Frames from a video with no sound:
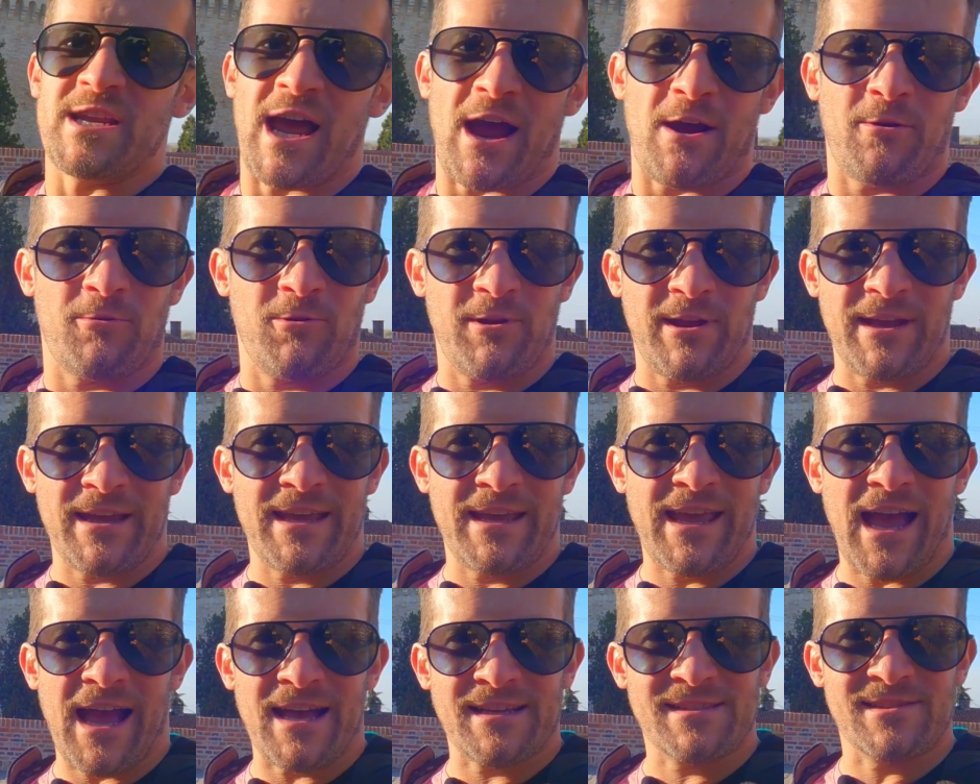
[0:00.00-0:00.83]
towering
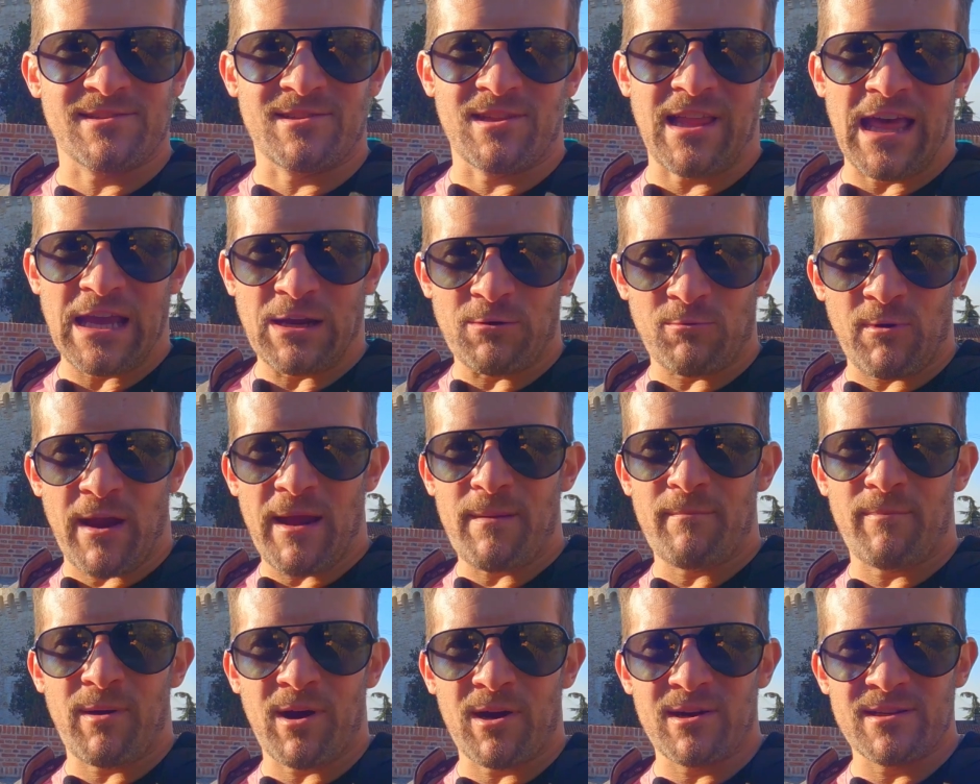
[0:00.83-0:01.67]
castle-like
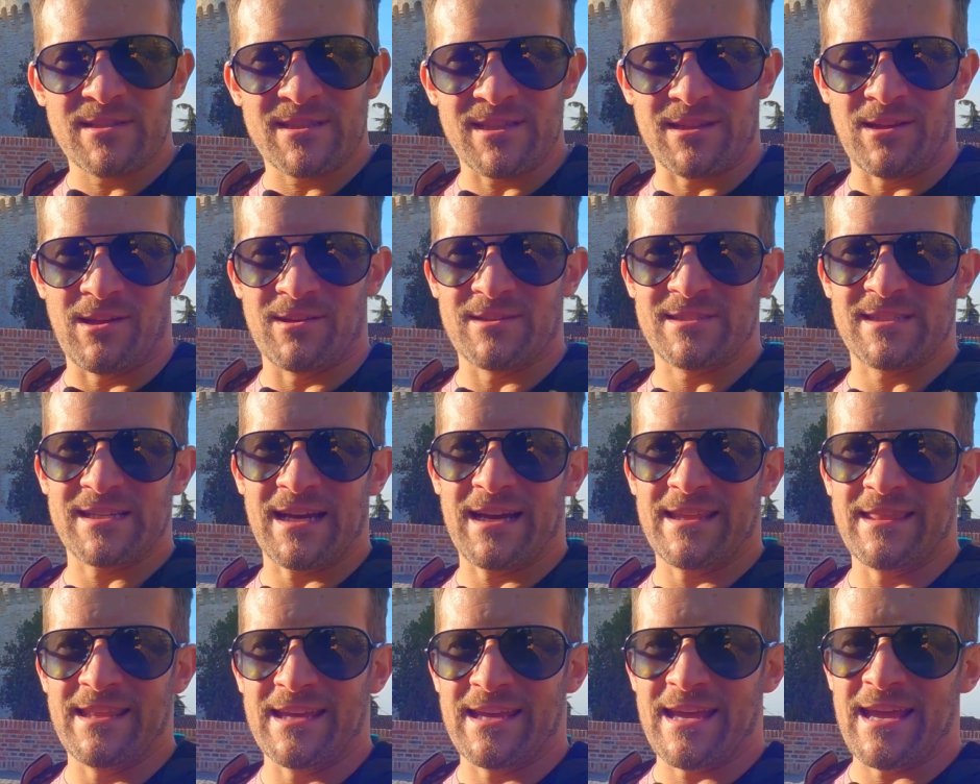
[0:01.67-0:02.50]
ramparts
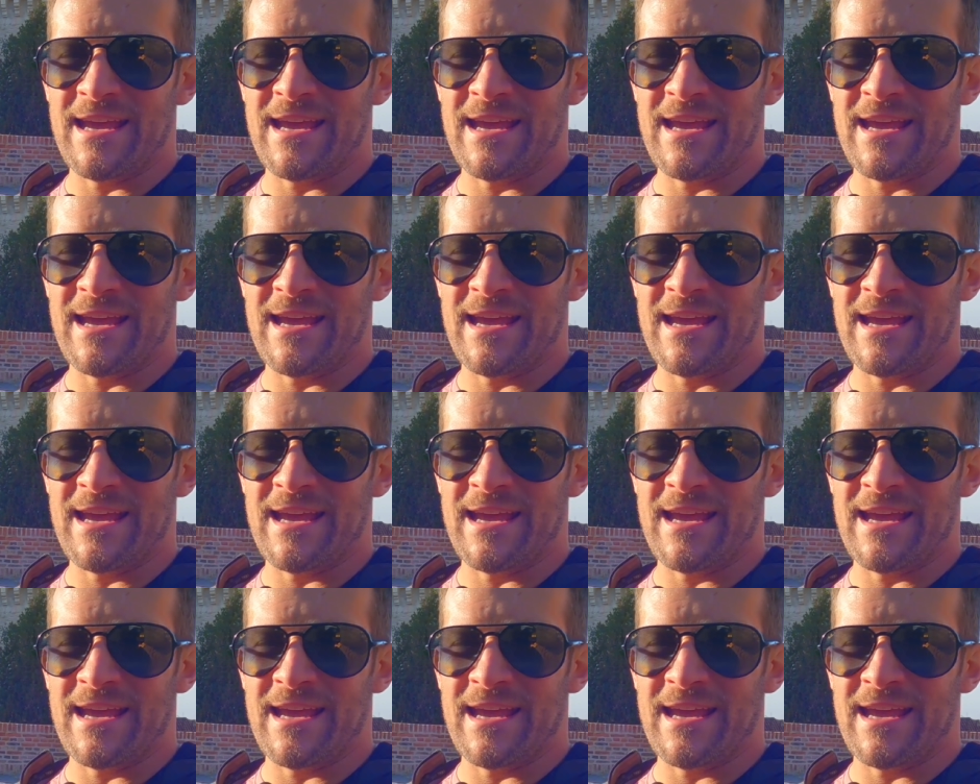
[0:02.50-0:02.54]
alongside the